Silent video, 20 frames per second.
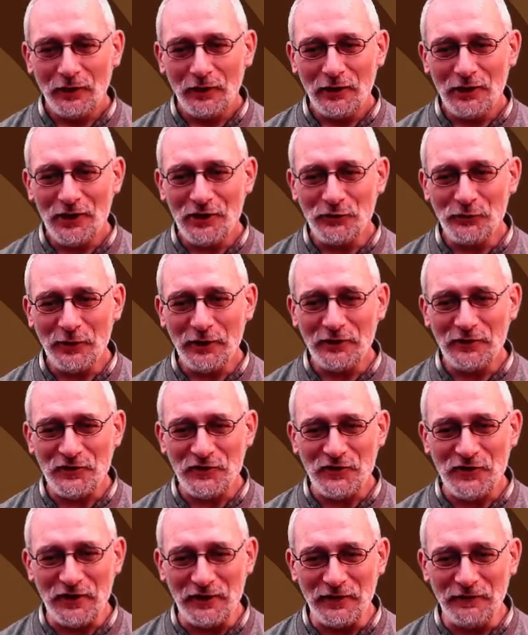As we can
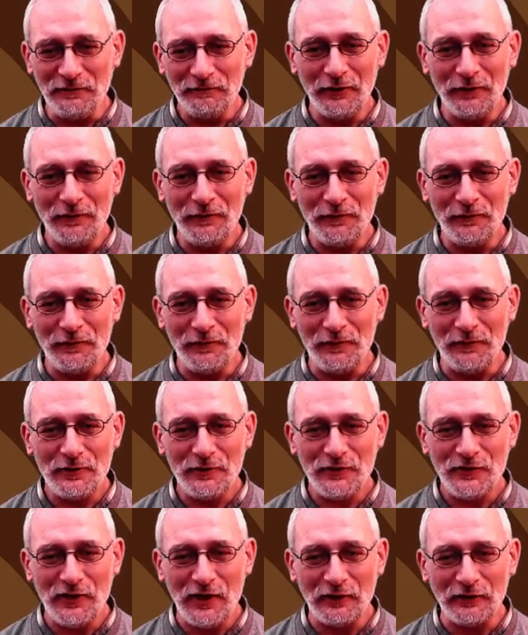see in the
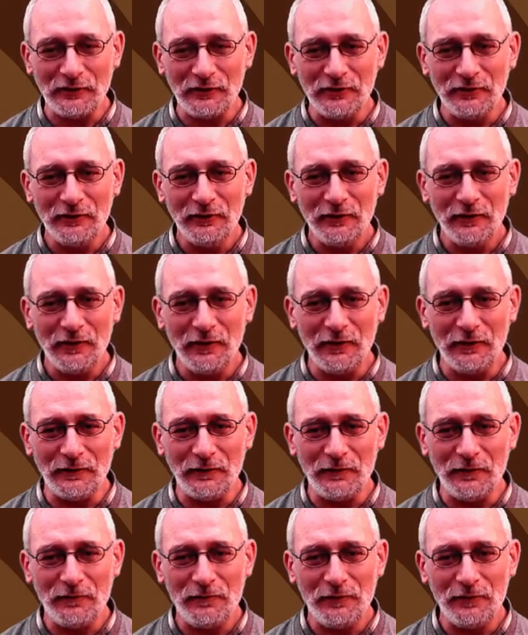second
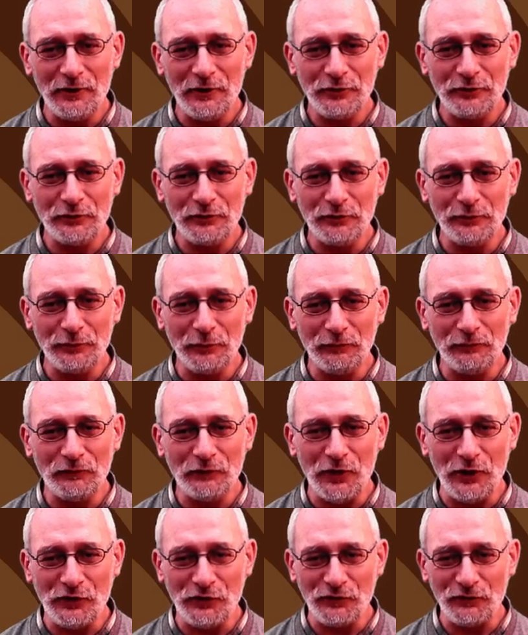and third group of
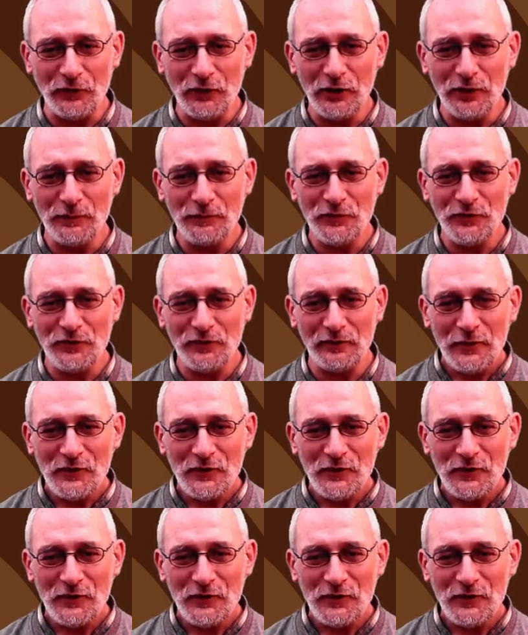French verbs,